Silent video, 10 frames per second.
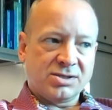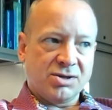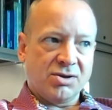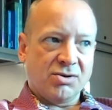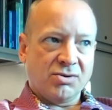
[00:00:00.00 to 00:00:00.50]

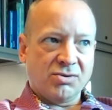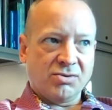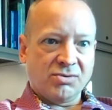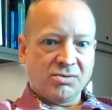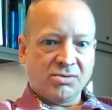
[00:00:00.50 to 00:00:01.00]

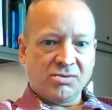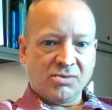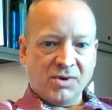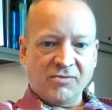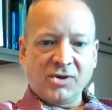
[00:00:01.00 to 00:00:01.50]
So,
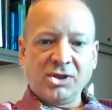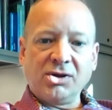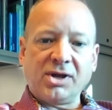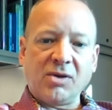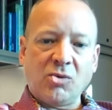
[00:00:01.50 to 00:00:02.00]
when we
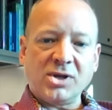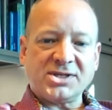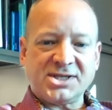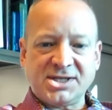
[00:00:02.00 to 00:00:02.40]
look at what's